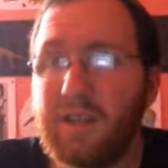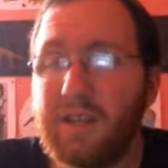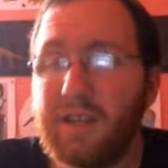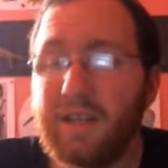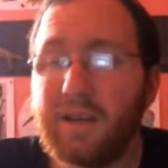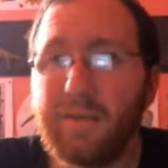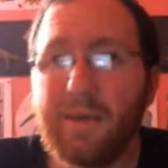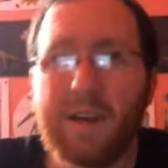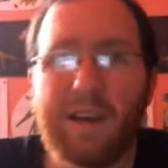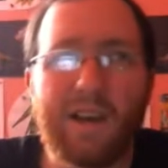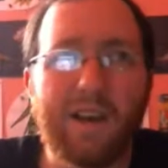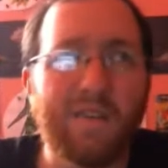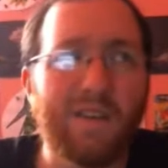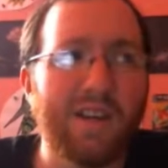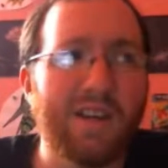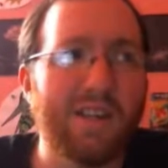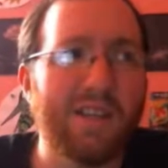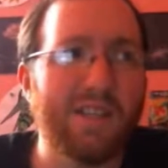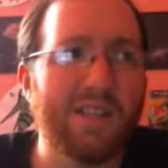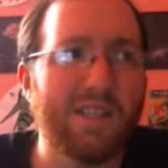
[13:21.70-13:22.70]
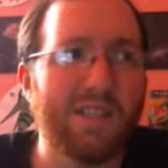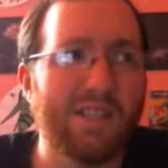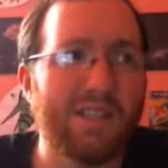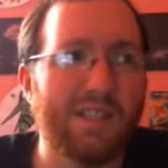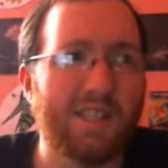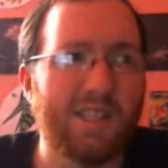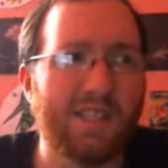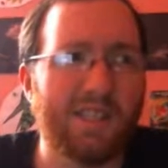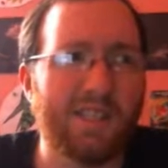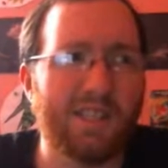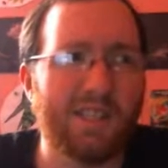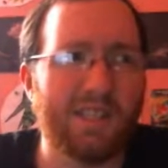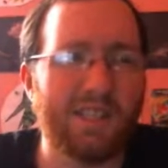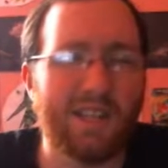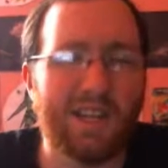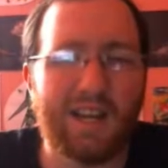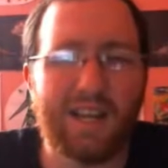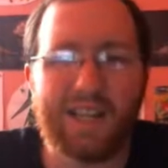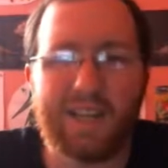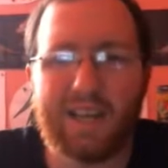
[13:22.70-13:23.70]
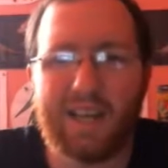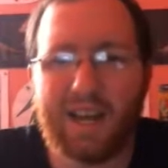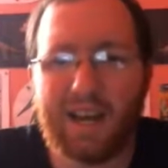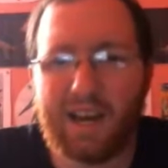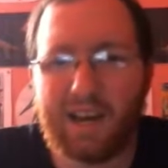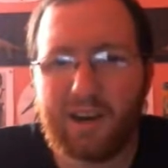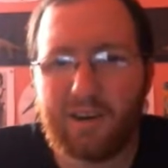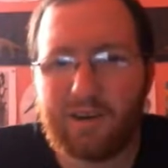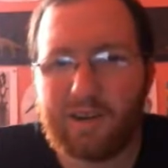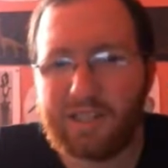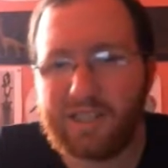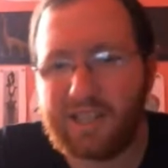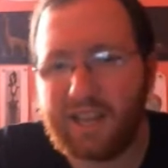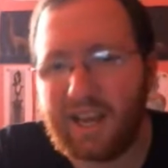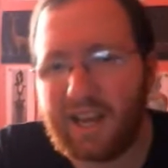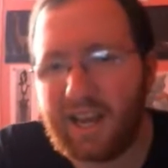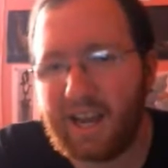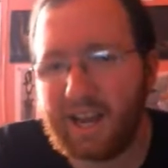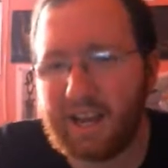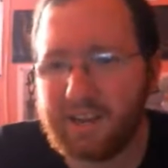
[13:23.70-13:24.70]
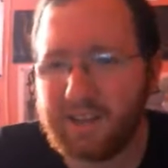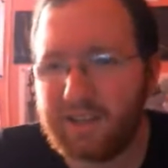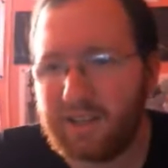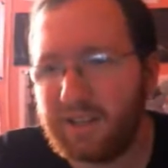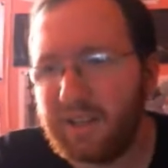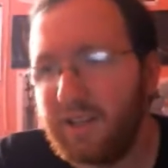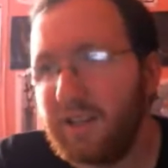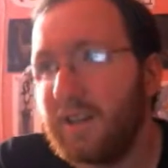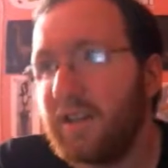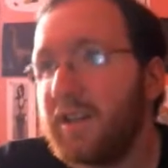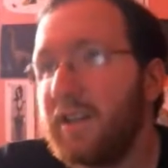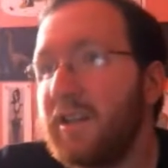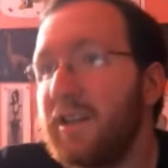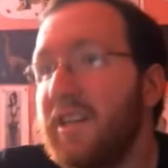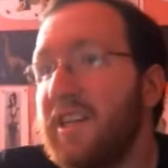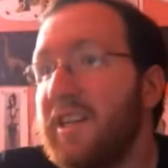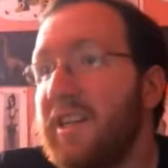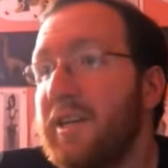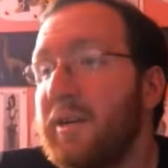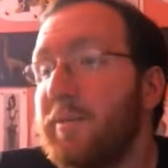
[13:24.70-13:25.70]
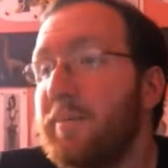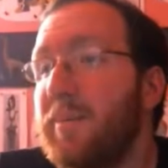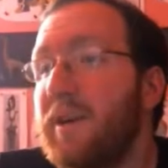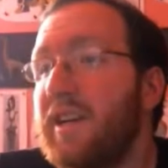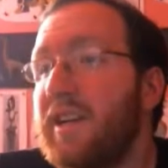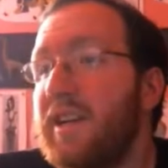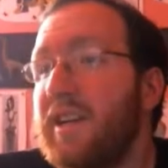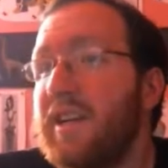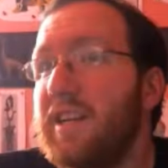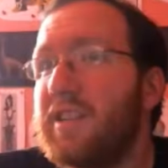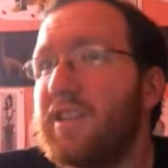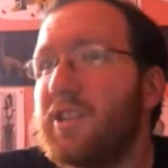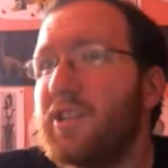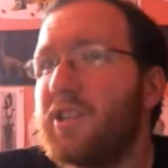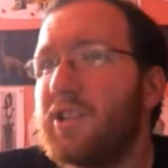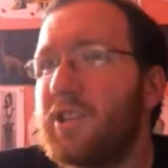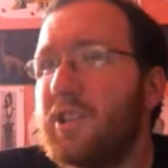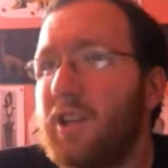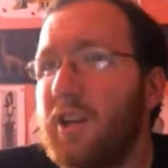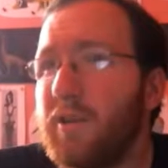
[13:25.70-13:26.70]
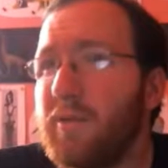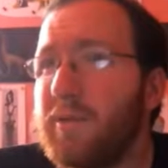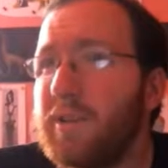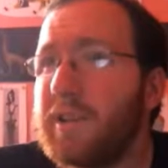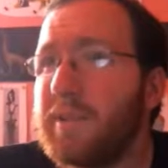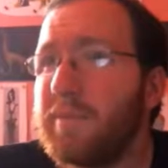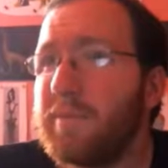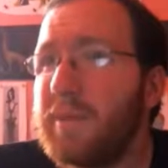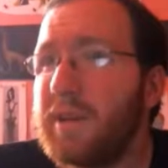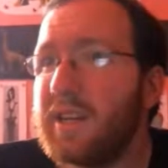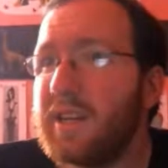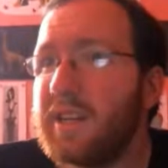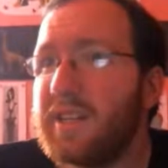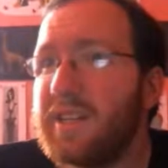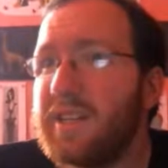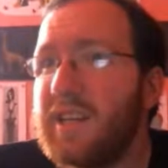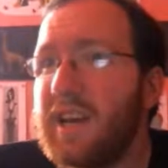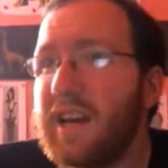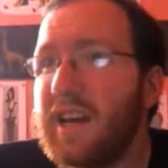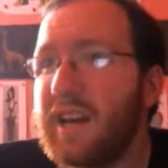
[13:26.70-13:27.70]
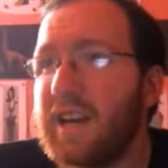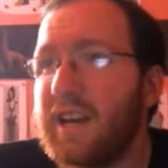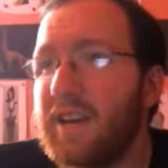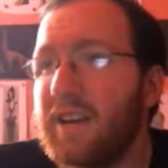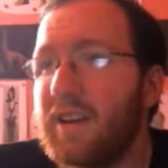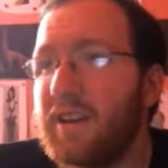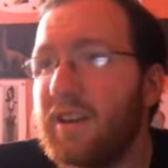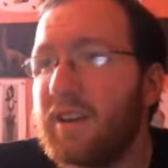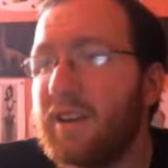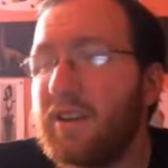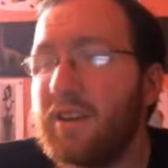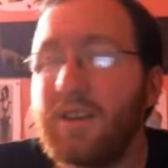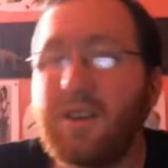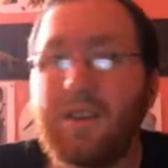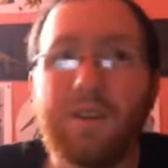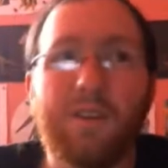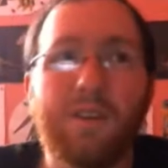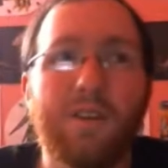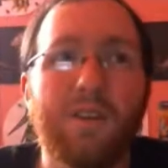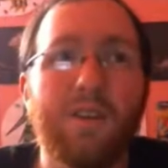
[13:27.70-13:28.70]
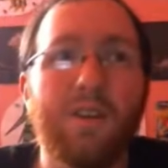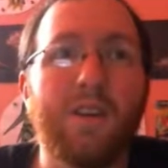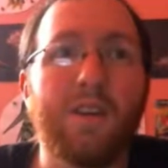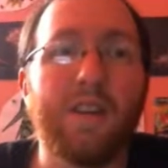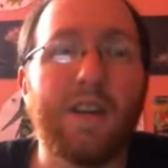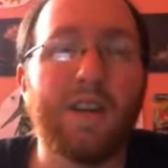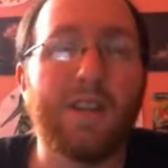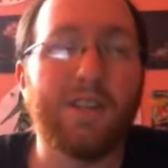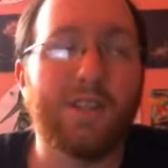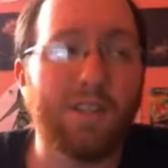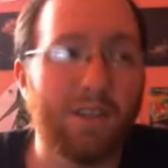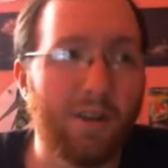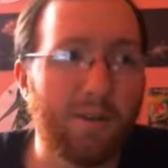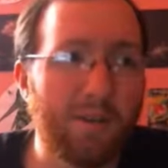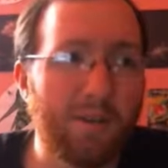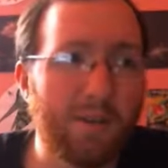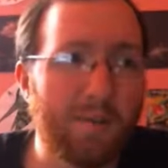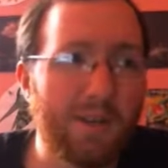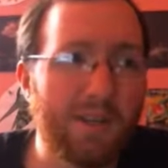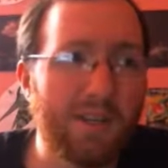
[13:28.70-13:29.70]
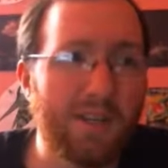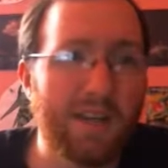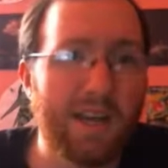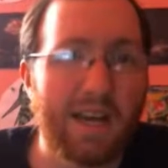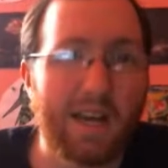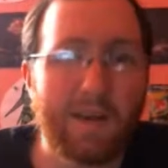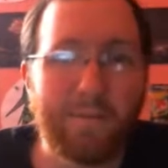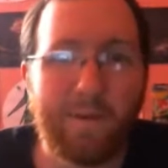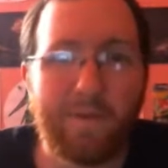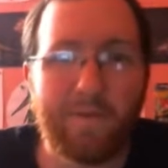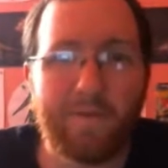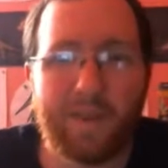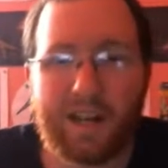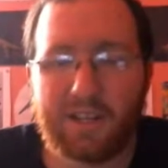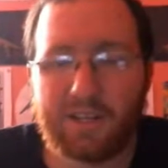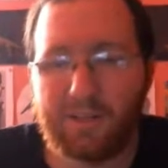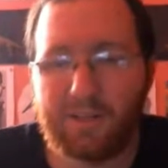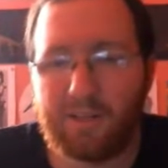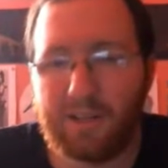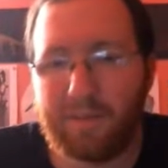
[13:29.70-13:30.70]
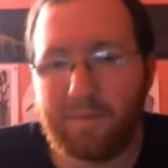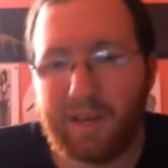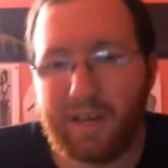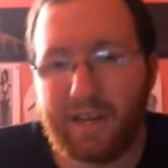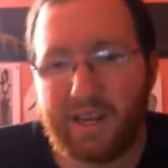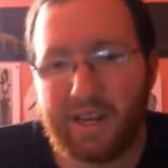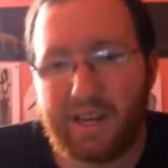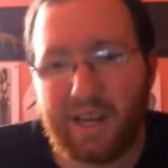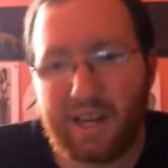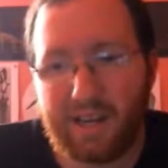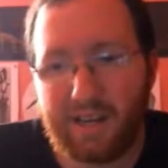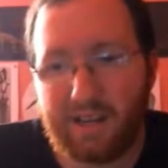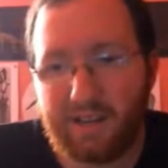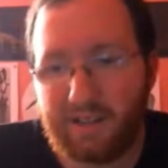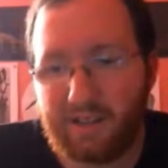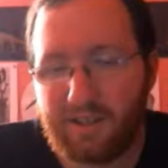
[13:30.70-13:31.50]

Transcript: think it might have a slightly higher attack, but it's slower than Midday. No, yeah, it's slower than Midday, but faster than Midnight.